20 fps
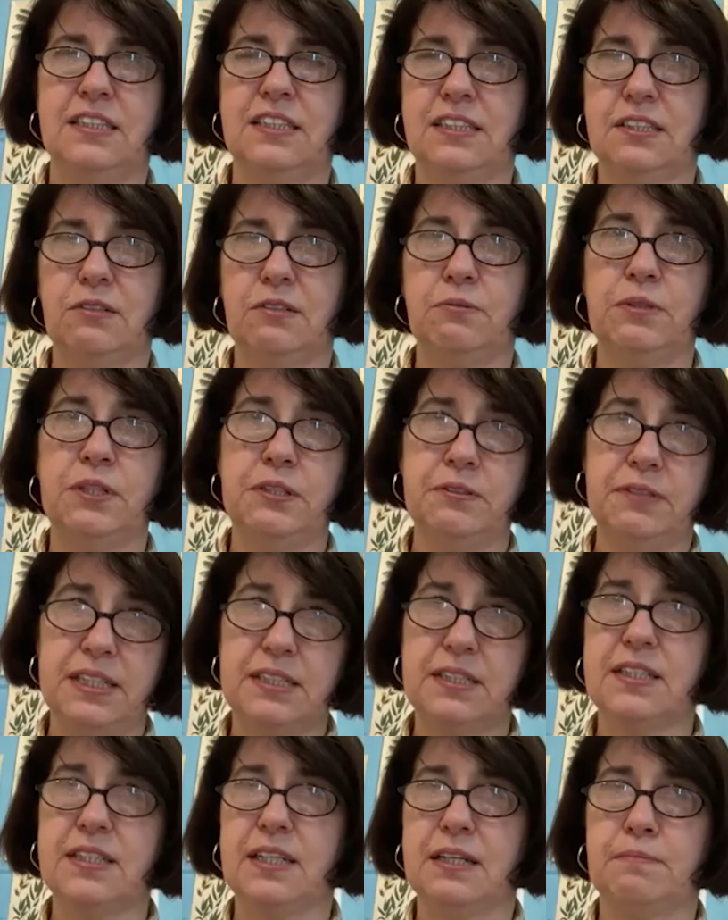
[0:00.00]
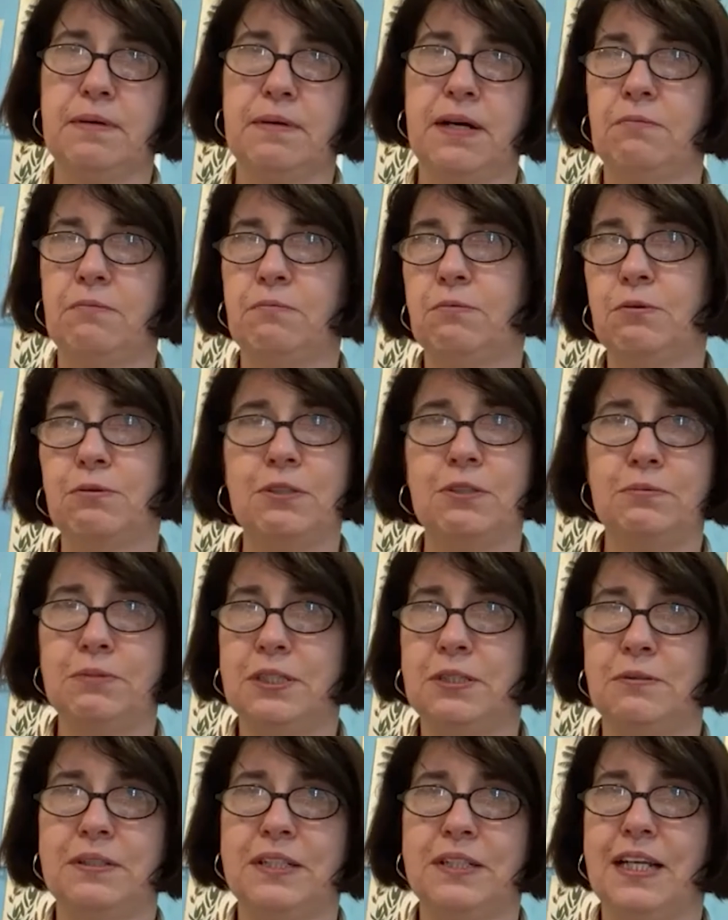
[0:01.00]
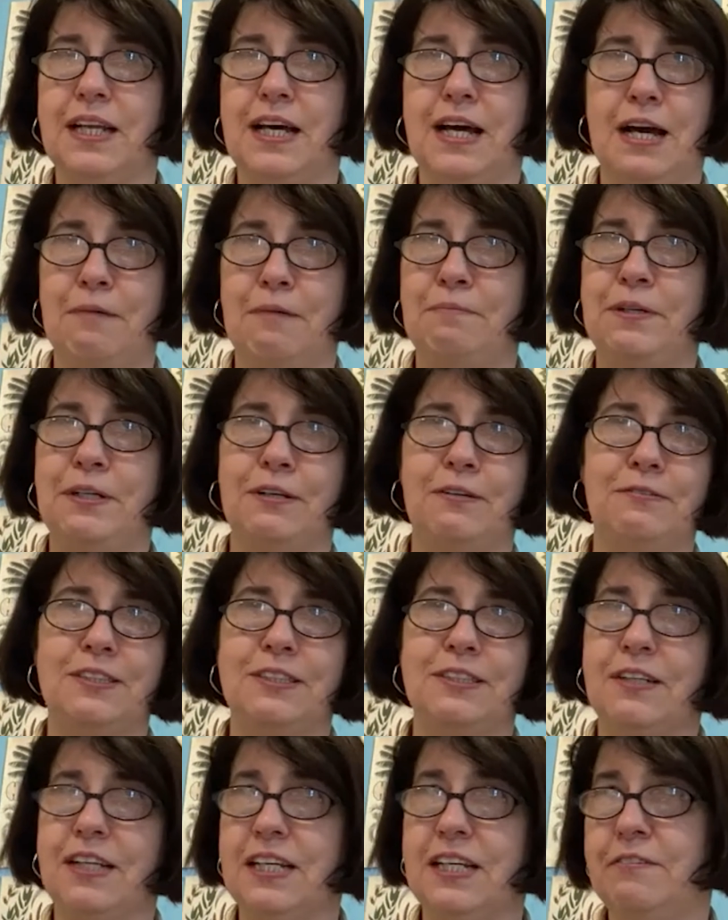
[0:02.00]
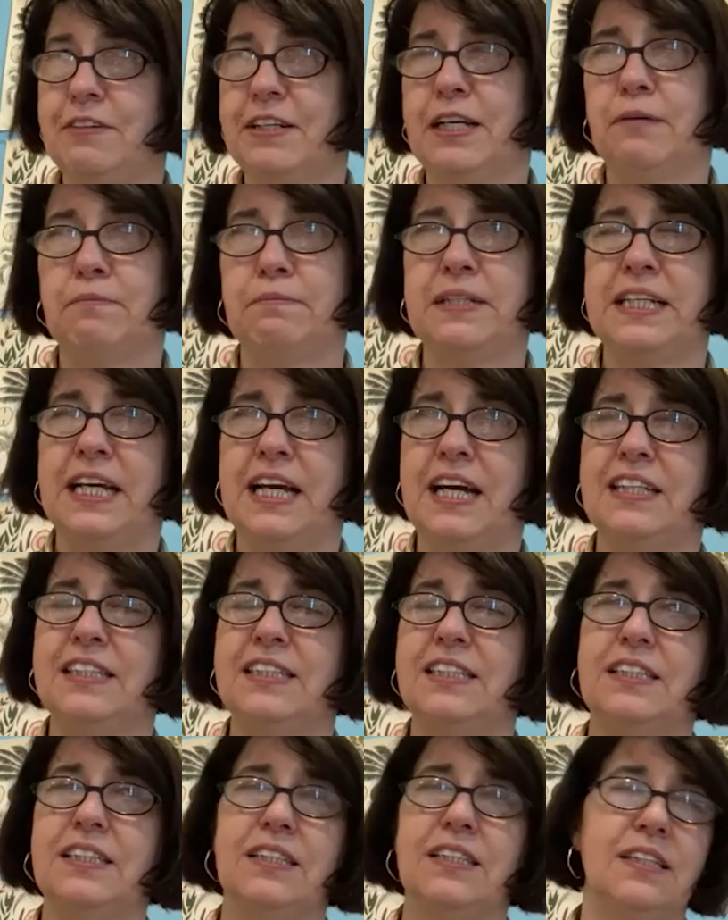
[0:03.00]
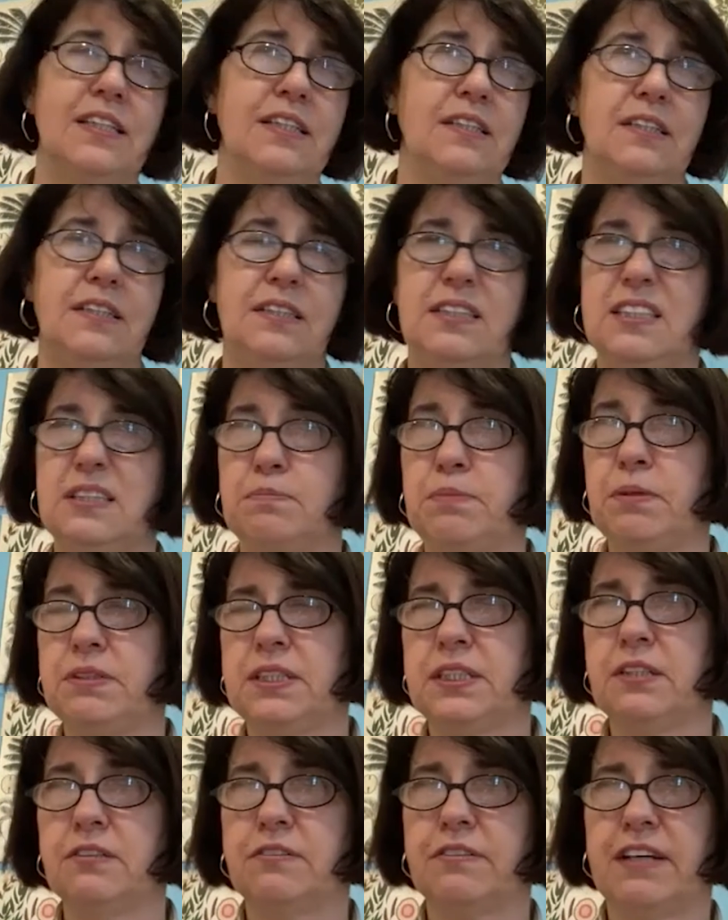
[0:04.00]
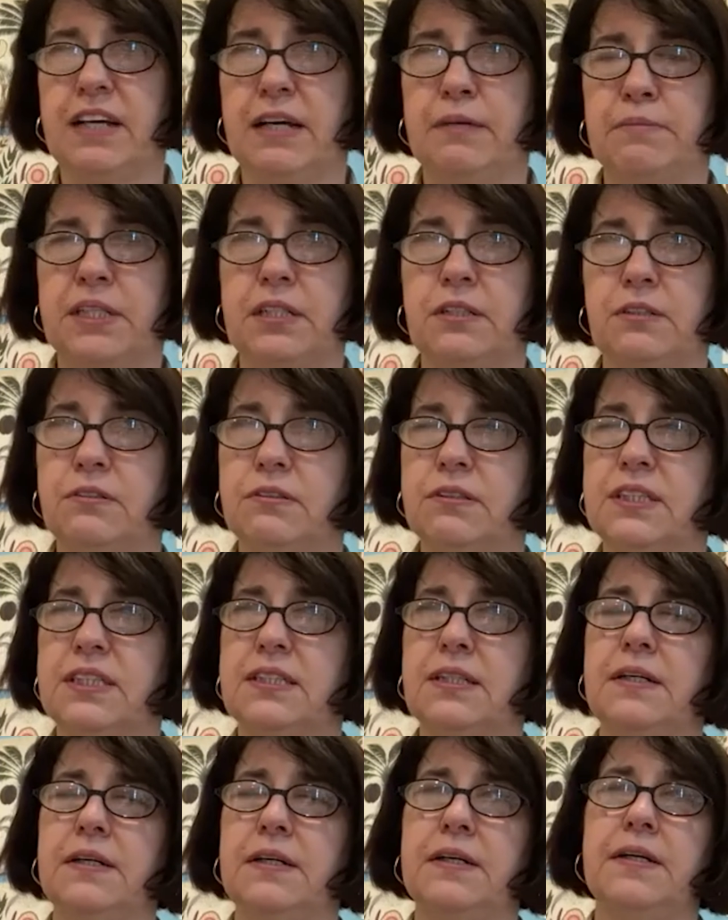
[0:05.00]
So you need to think about what you would do in the lab, so clearing up at the end, disposing of chemicals,